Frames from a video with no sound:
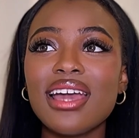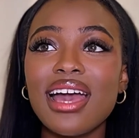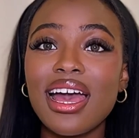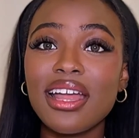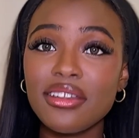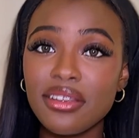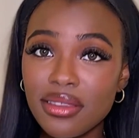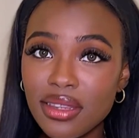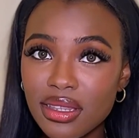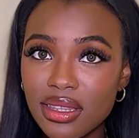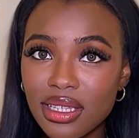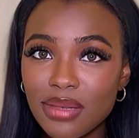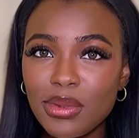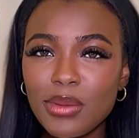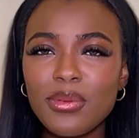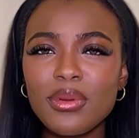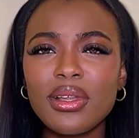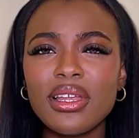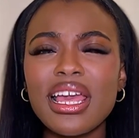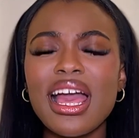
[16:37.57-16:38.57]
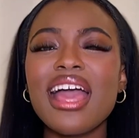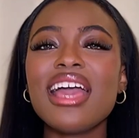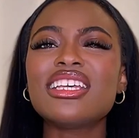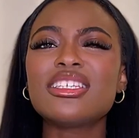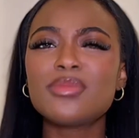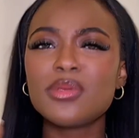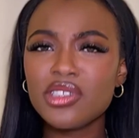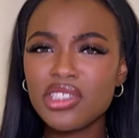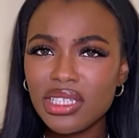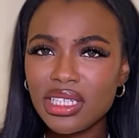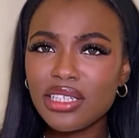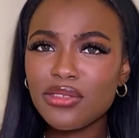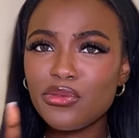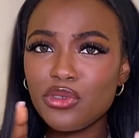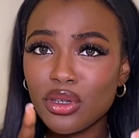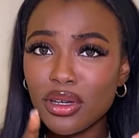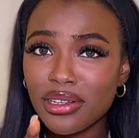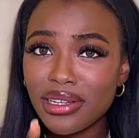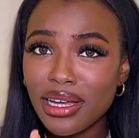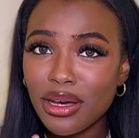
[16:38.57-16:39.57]
Another thing, people, especially if
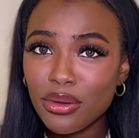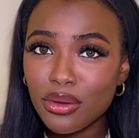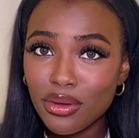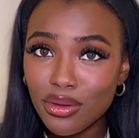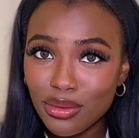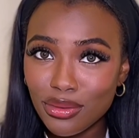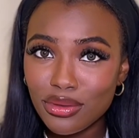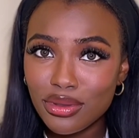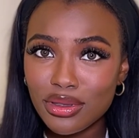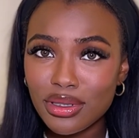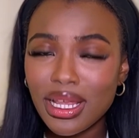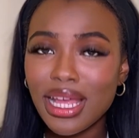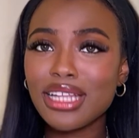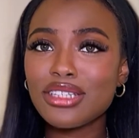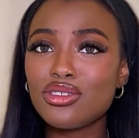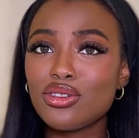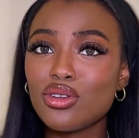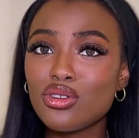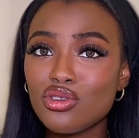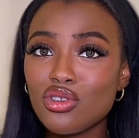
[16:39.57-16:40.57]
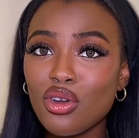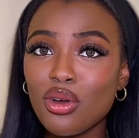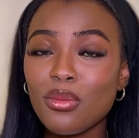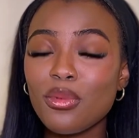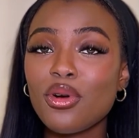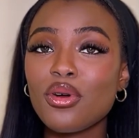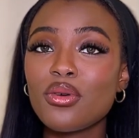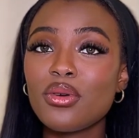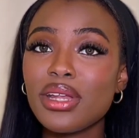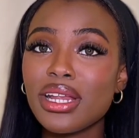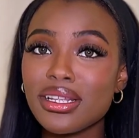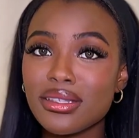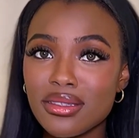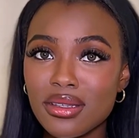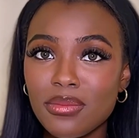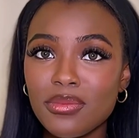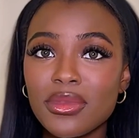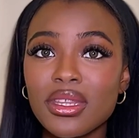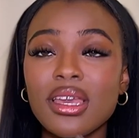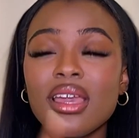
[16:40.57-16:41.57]
you are now good at your job or good at
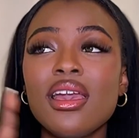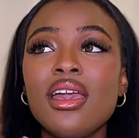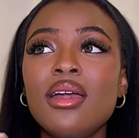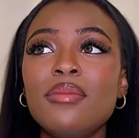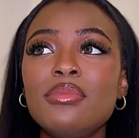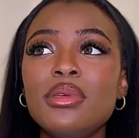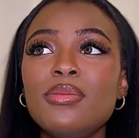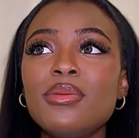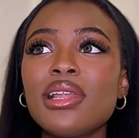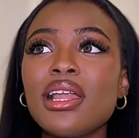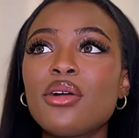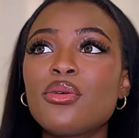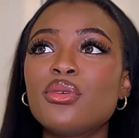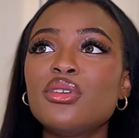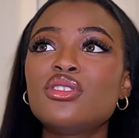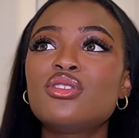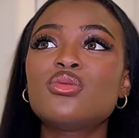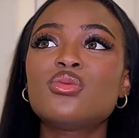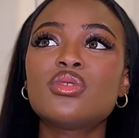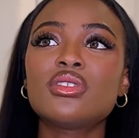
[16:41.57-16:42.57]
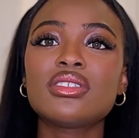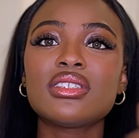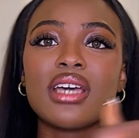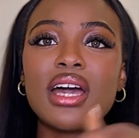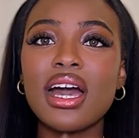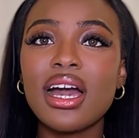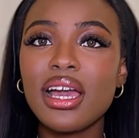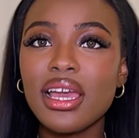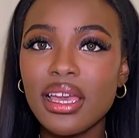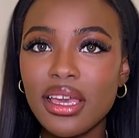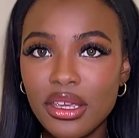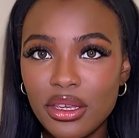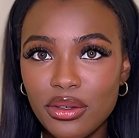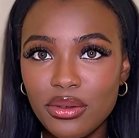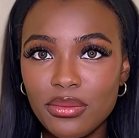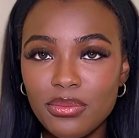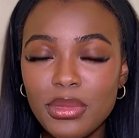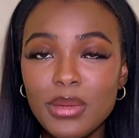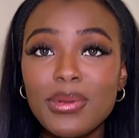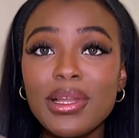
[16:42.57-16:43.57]
something, people are going to want to hire
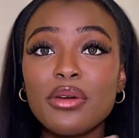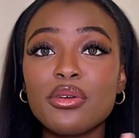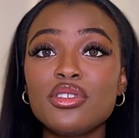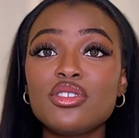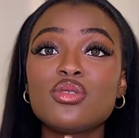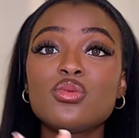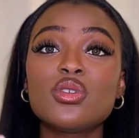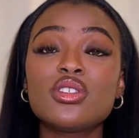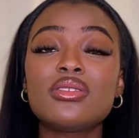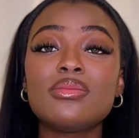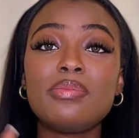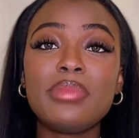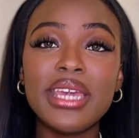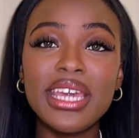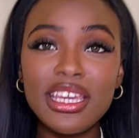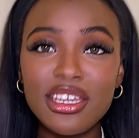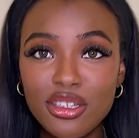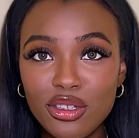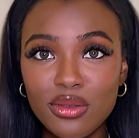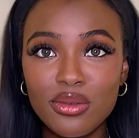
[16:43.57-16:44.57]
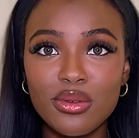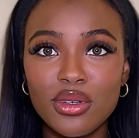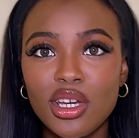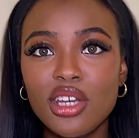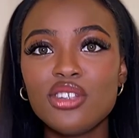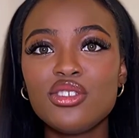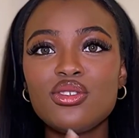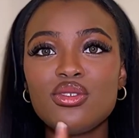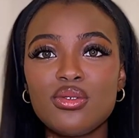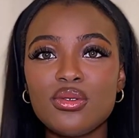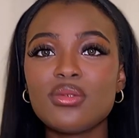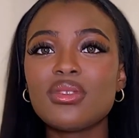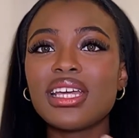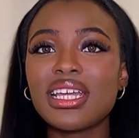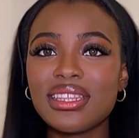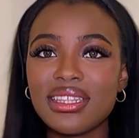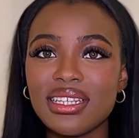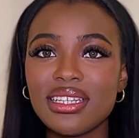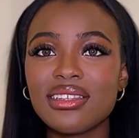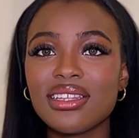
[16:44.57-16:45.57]
you. People are going to want to pay you to do
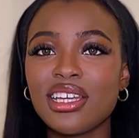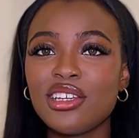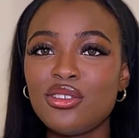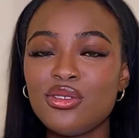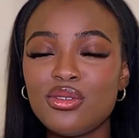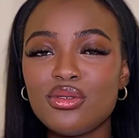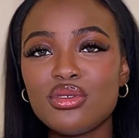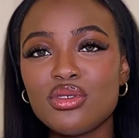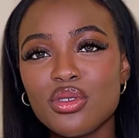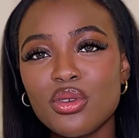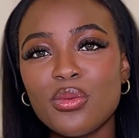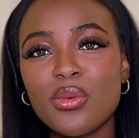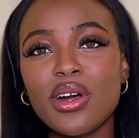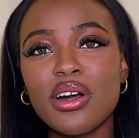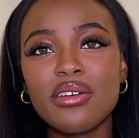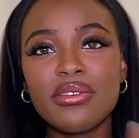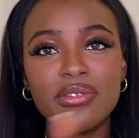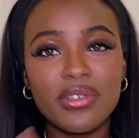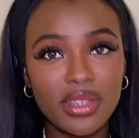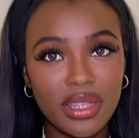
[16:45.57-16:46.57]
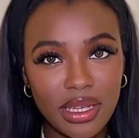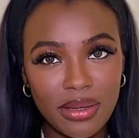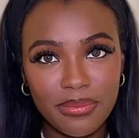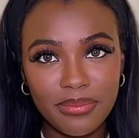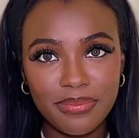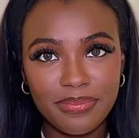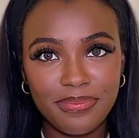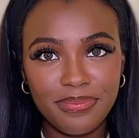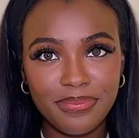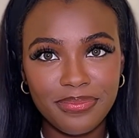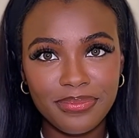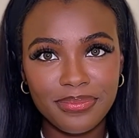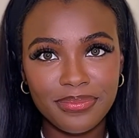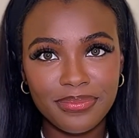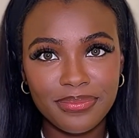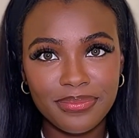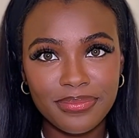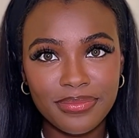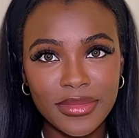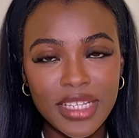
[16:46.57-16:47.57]
that thing that you do so well for them,
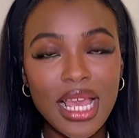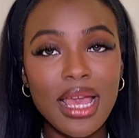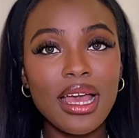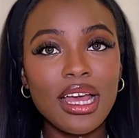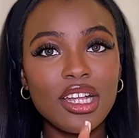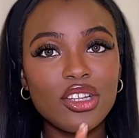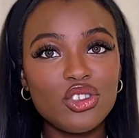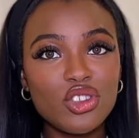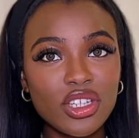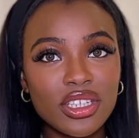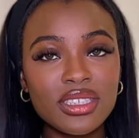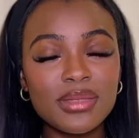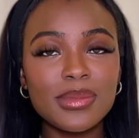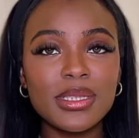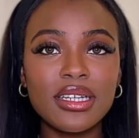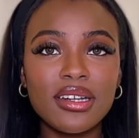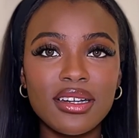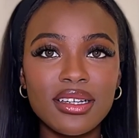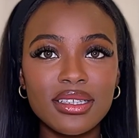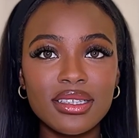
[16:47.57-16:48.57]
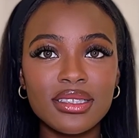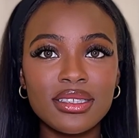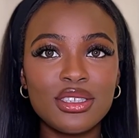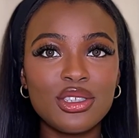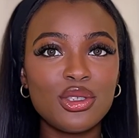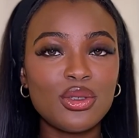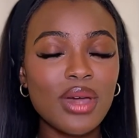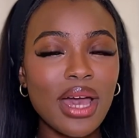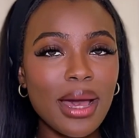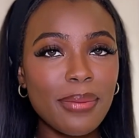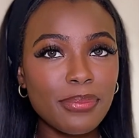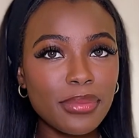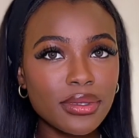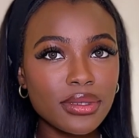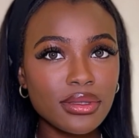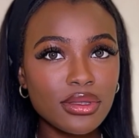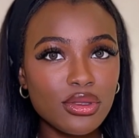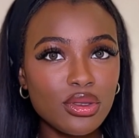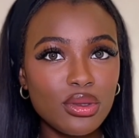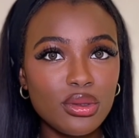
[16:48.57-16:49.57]
just because you
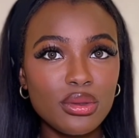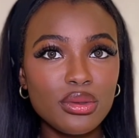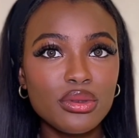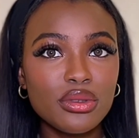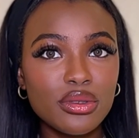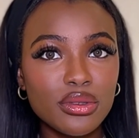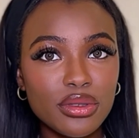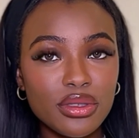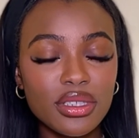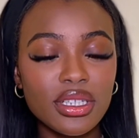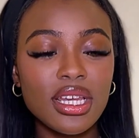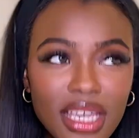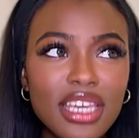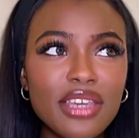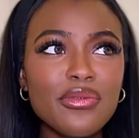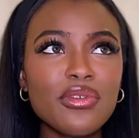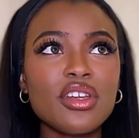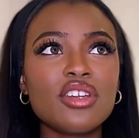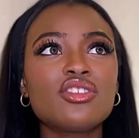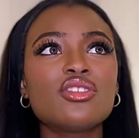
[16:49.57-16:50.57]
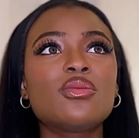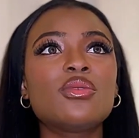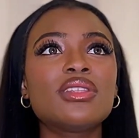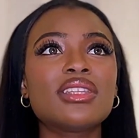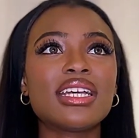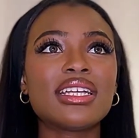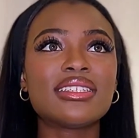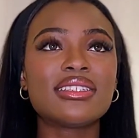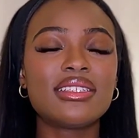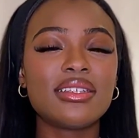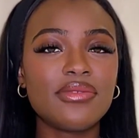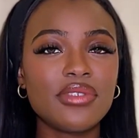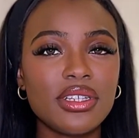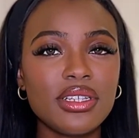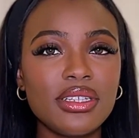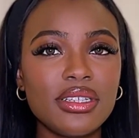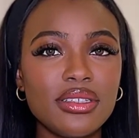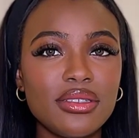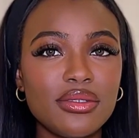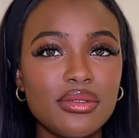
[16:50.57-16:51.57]
happen to look good. If you're someone that's
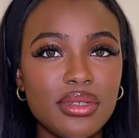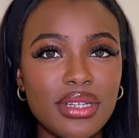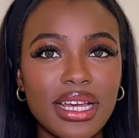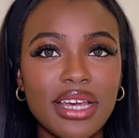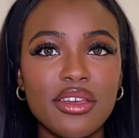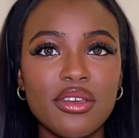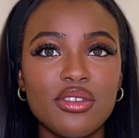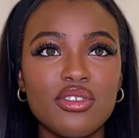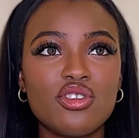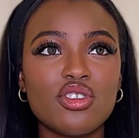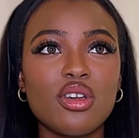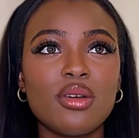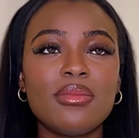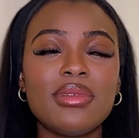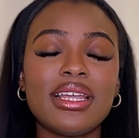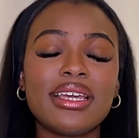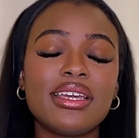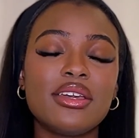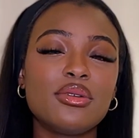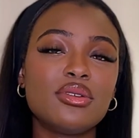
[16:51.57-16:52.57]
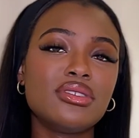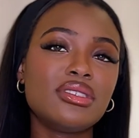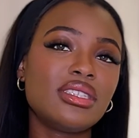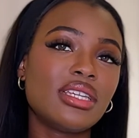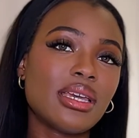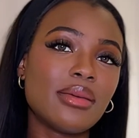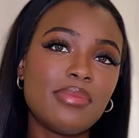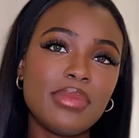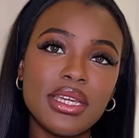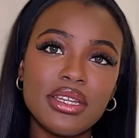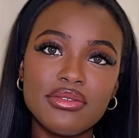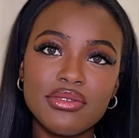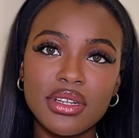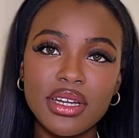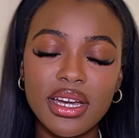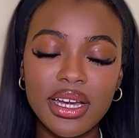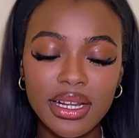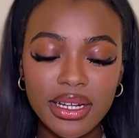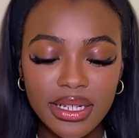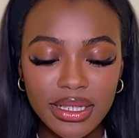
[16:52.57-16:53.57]
definitely good at your job, like, you're going to get paid
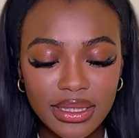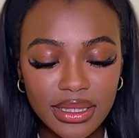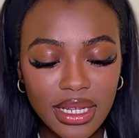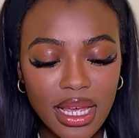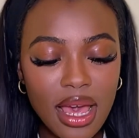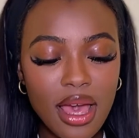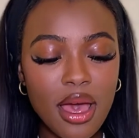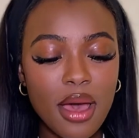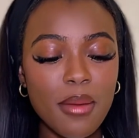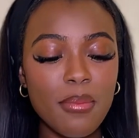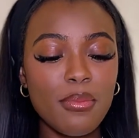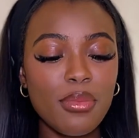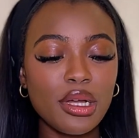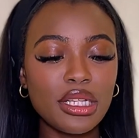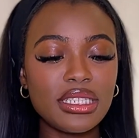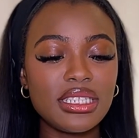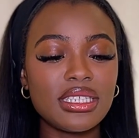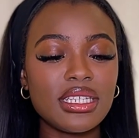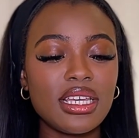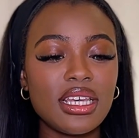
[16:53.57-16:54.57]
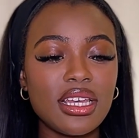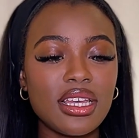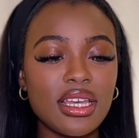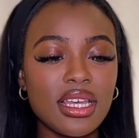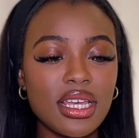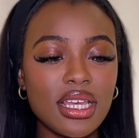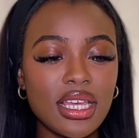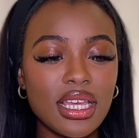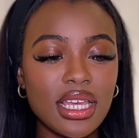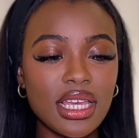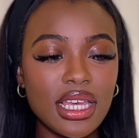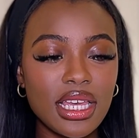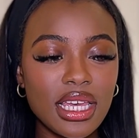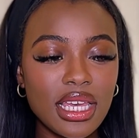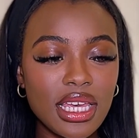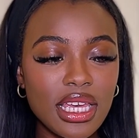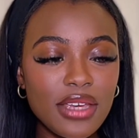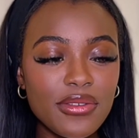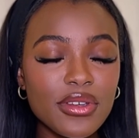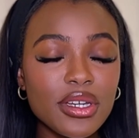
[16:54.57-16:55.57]
regardless. But
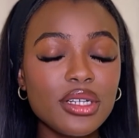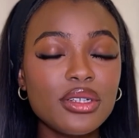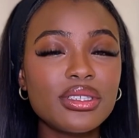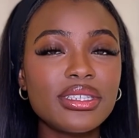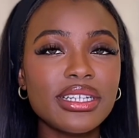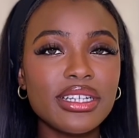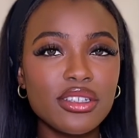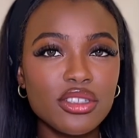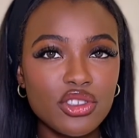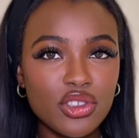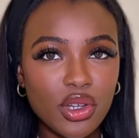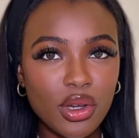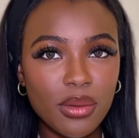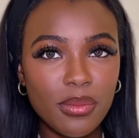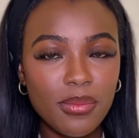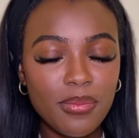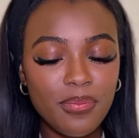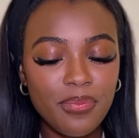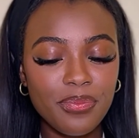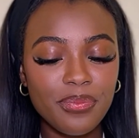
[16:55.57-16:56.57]
if you're good at your job